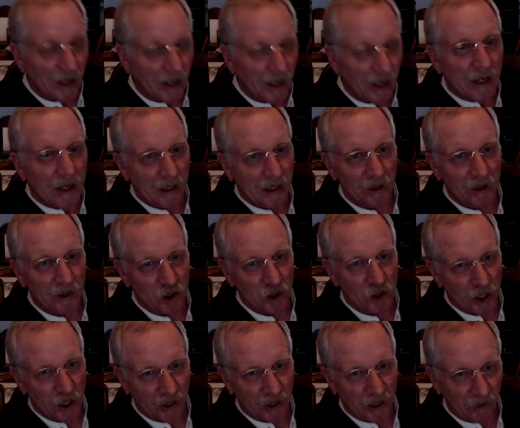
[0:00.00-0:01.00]
he and
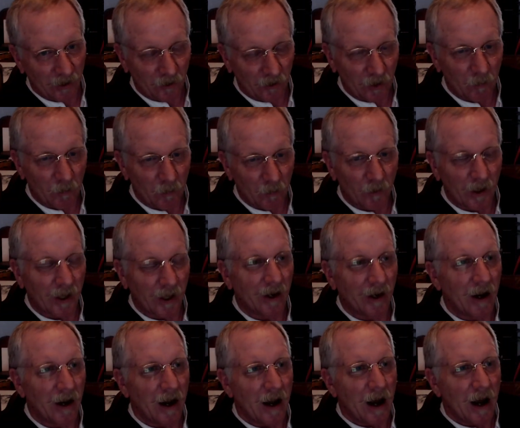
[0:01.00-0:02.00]
Jenny had separated.